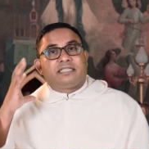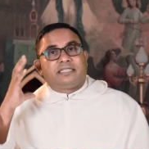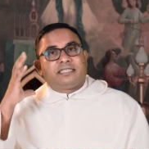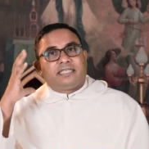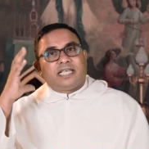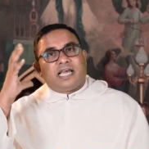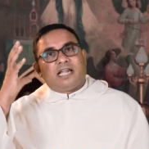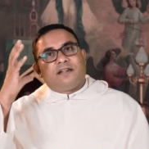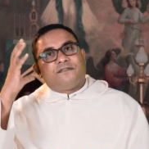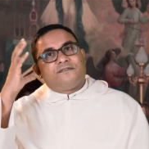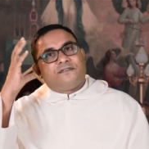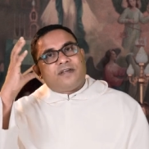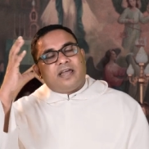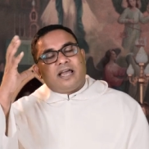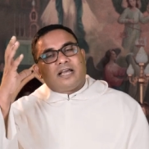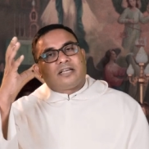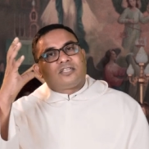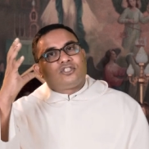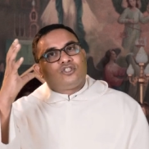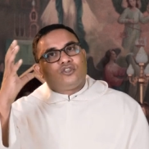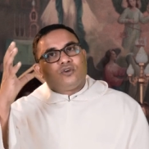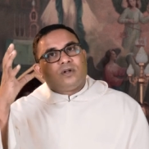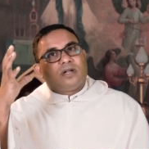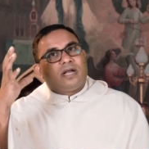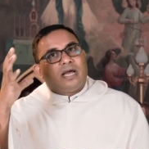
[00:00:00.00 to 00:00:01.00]

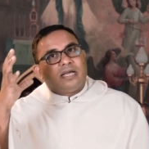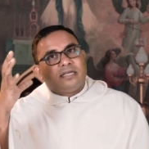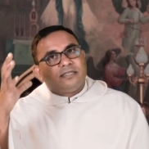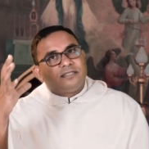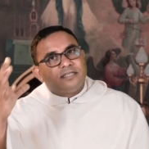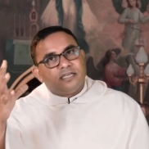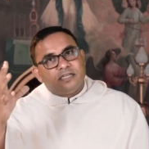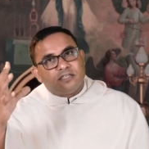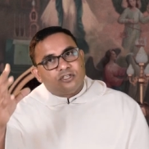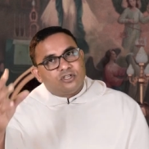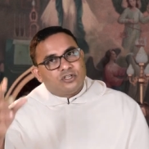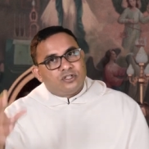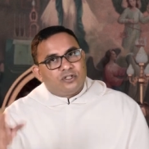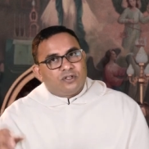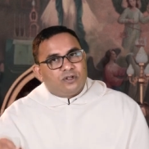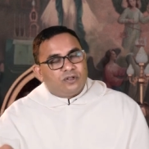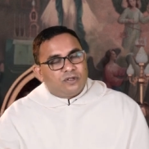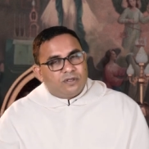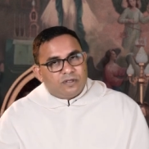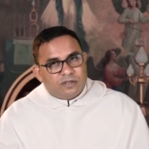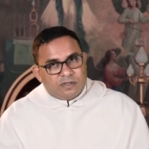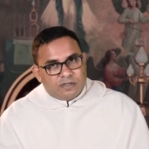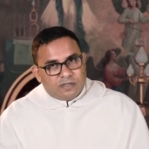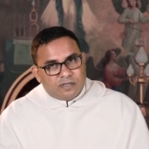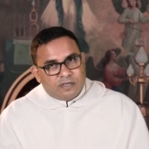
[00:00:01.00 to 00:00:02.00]
self-actualization,
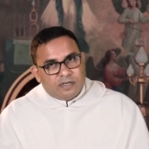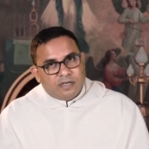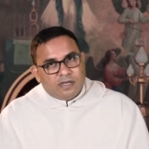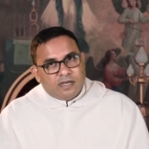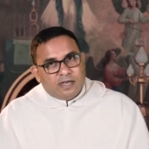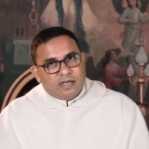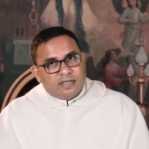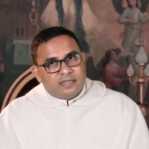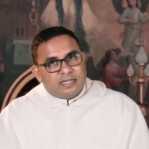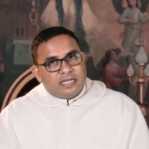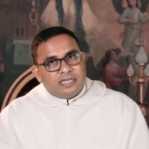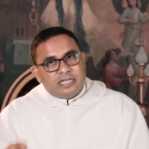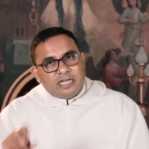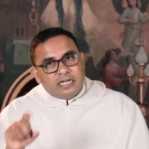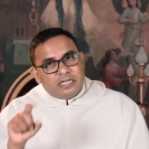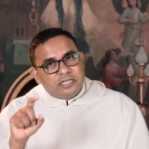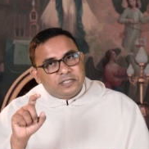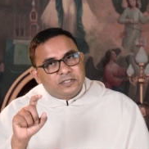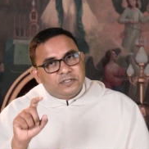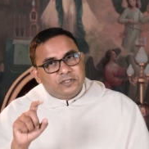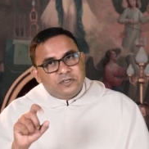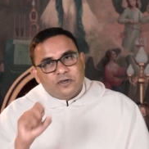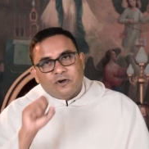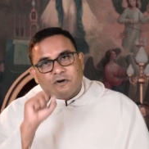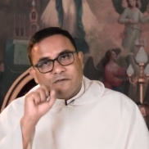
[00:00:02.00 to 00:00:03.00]
then it
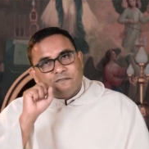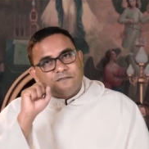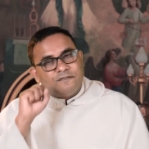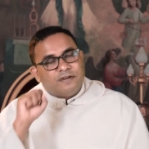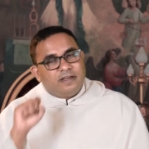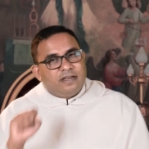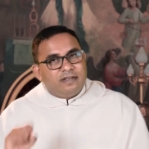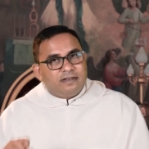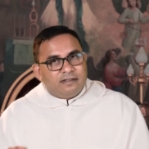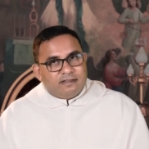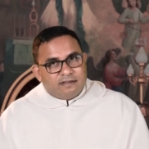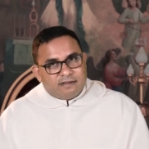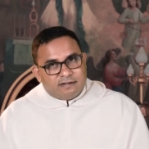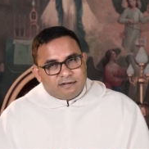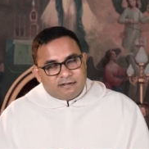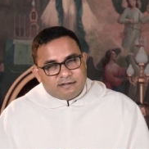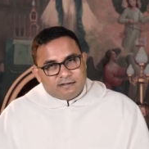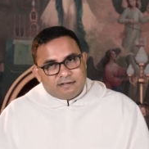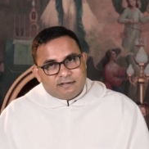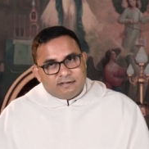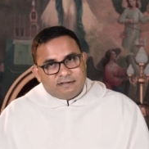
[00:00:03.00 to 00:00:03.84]
is your failure.